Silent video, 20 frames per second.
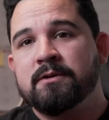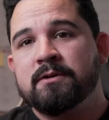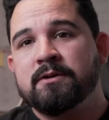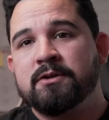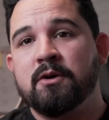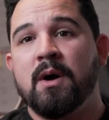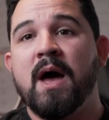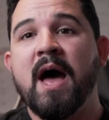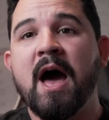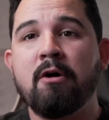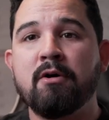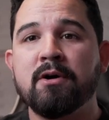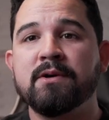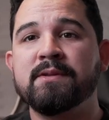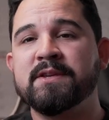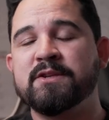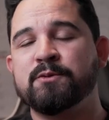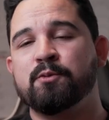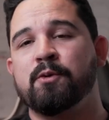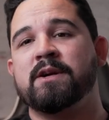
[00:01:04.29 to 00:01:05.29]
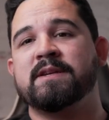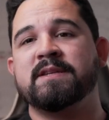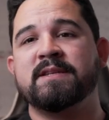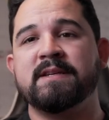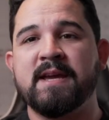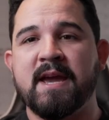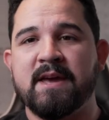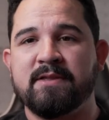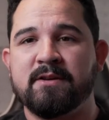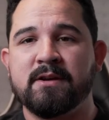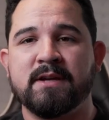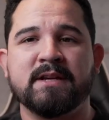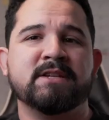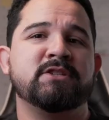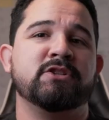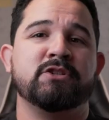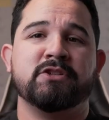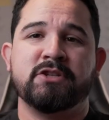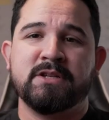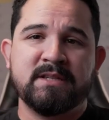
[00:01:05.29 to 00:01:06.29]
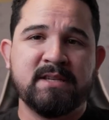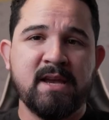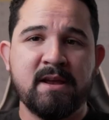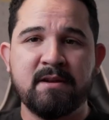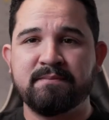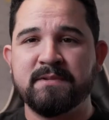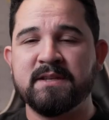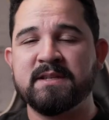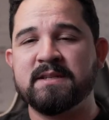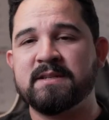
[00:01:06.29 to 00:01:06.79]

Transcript: So how all this works together is you just set up the